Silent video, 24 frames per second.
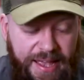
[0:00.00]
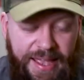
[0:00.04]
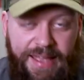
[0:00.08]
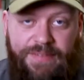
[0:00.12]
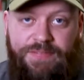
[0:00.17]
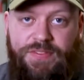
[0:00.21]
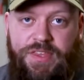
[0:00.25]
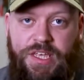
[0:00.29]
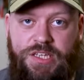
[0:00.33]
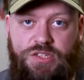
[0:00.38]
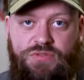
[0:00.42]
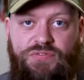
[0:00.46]

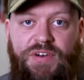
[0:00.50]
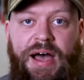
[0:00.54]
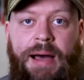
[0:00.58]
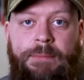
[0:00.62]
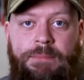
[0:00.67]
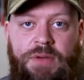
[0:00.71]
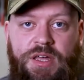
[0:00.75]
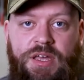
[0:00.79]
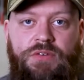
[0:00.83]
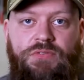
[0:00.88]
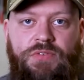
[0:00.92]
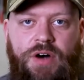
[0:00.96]
in this
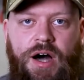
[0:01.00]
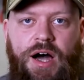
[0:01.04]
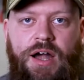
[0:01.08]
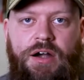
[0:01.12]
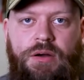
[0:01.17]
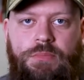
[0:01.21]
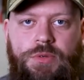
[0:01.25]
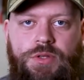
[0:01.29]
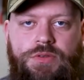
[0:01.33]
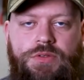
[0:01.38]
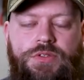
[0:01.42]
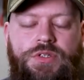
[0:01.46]
family
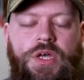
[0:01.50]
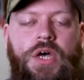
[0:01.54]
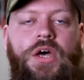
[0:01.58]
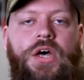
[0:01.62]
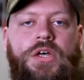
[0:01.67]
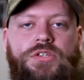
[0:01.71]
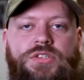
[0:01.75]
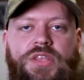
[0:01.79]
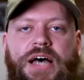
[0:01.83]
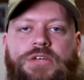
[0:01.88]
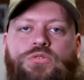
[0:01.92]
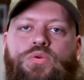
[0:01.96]
environment.
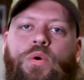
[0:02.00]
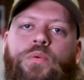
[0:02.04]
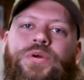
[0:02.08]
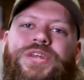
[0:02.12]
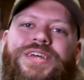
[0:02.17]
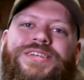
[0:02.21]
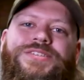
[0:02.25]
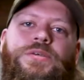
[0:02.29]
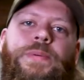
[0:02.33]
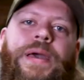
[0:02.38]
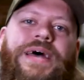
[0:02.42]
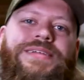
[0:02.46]
So that's what we
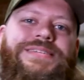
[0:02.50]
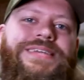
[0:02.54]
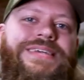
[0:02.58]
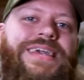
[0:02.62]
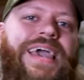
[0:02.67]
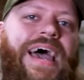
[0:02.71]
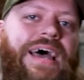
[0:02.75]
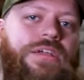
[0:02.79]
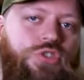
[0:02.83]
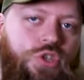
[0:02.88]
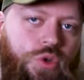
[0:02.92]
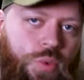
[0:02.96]
need to be able to
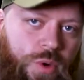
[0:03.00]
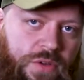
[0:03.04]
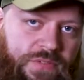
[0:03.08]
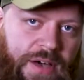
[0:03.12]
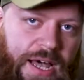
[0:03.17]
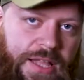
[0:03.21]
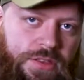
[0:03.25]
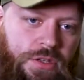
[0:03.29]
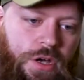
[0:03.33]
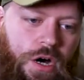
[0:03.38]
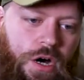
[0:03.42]
get to with our